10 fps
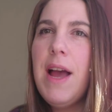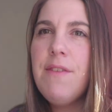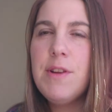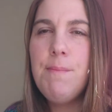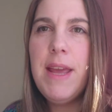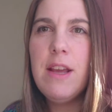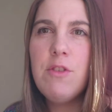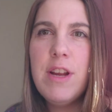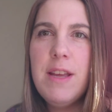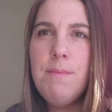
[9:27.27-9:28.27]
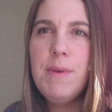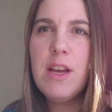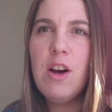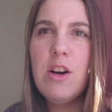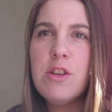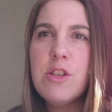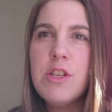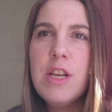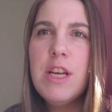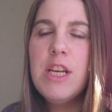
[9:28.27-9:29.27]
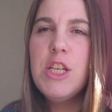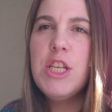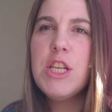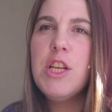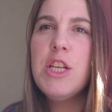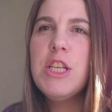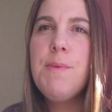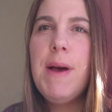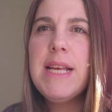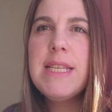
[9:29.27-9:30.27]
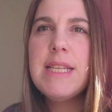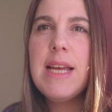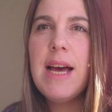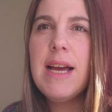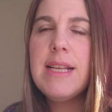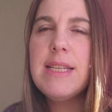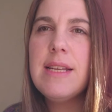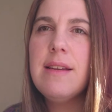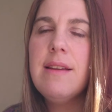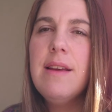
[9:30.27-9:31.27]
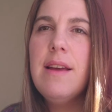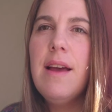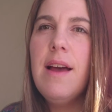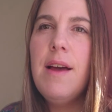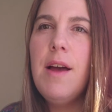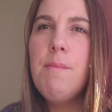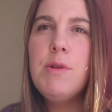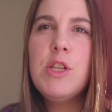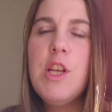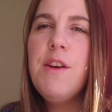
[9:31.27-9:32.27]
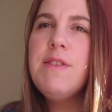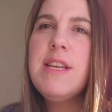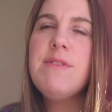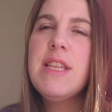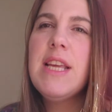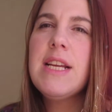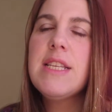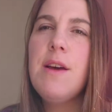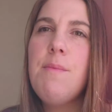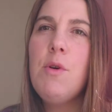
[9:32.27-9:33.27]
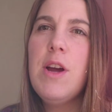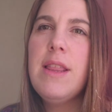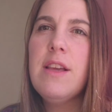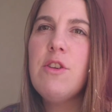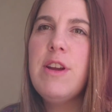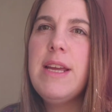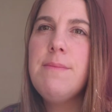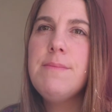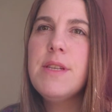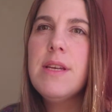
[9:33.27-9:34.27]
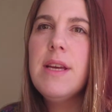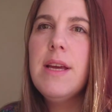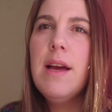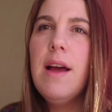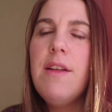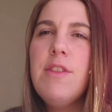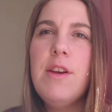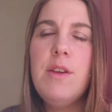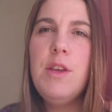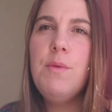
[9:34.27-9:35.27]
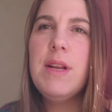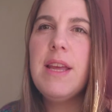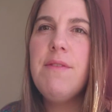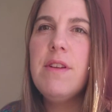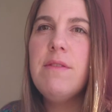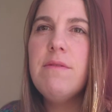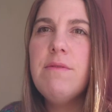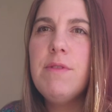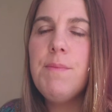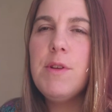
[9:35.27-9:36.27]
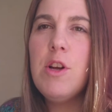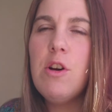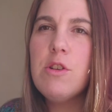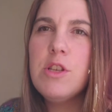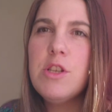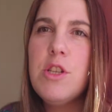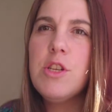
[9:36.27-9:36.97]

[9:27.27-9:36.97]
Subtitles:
We have to make cream because she's allergic to pesticides and preservatives and things that are put in the creams that you were given from the doctors.